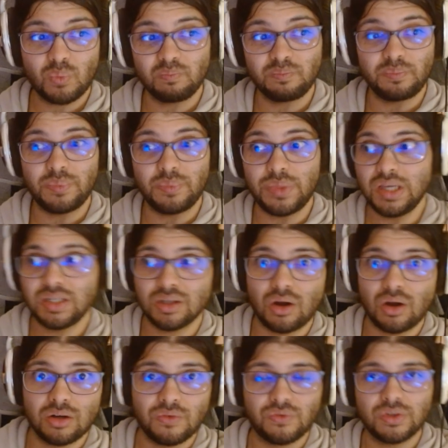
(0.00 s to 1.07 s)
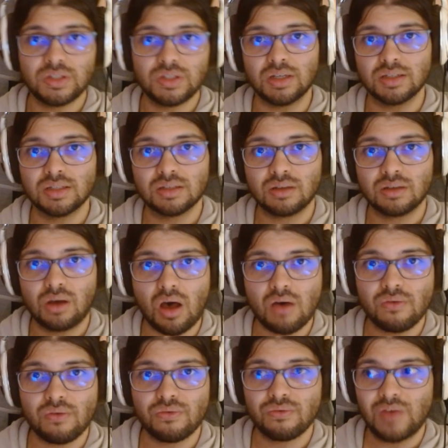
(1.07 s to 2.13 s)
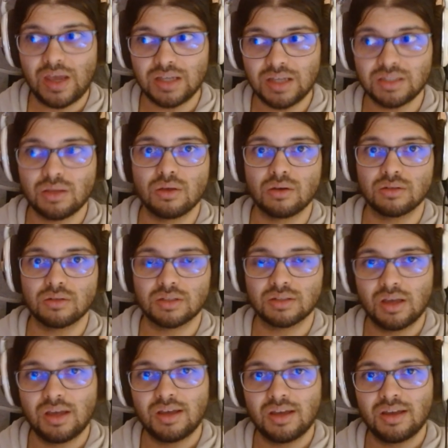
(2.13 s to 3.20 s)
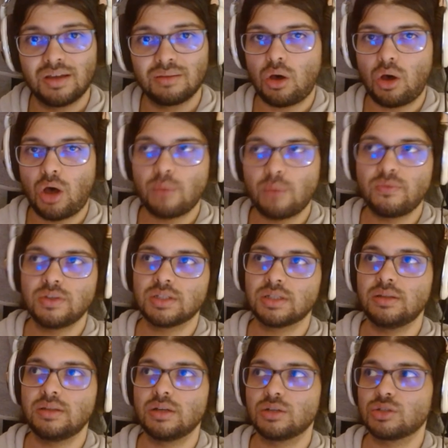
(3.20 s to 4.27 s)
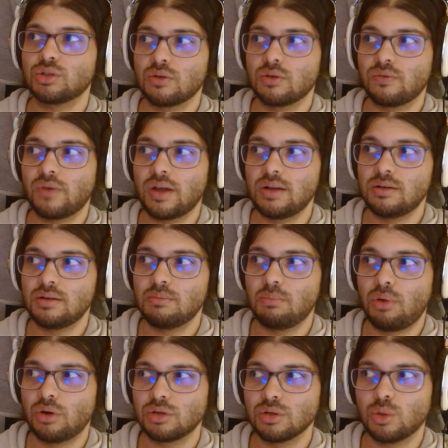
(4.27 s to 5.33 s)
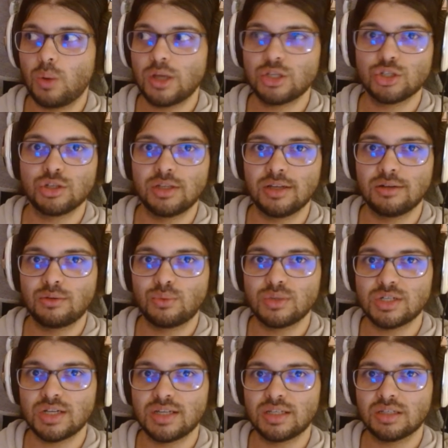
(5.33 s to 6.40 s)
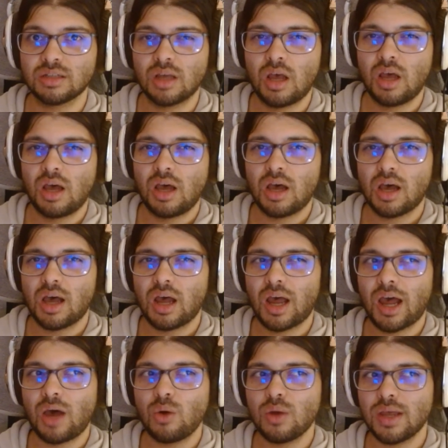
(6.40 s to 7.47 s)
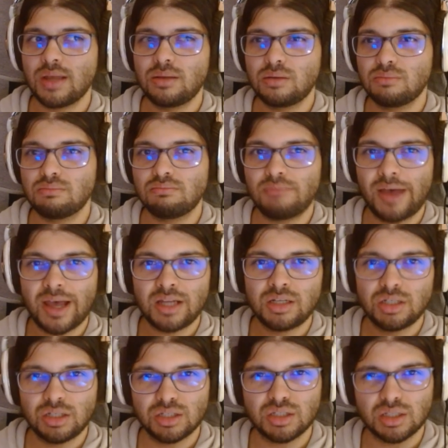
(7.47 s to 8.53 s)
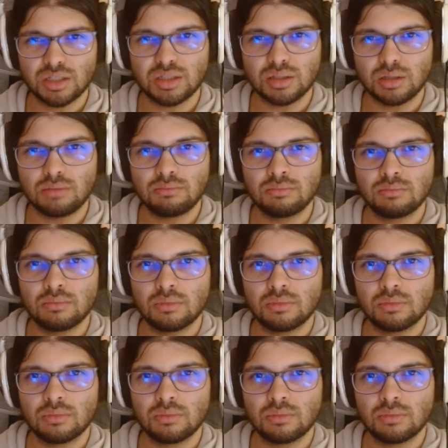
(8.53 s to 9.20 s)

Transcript: these are the physics of Exathos. Obviously, there's sort of an important question here, which is, how can the magic system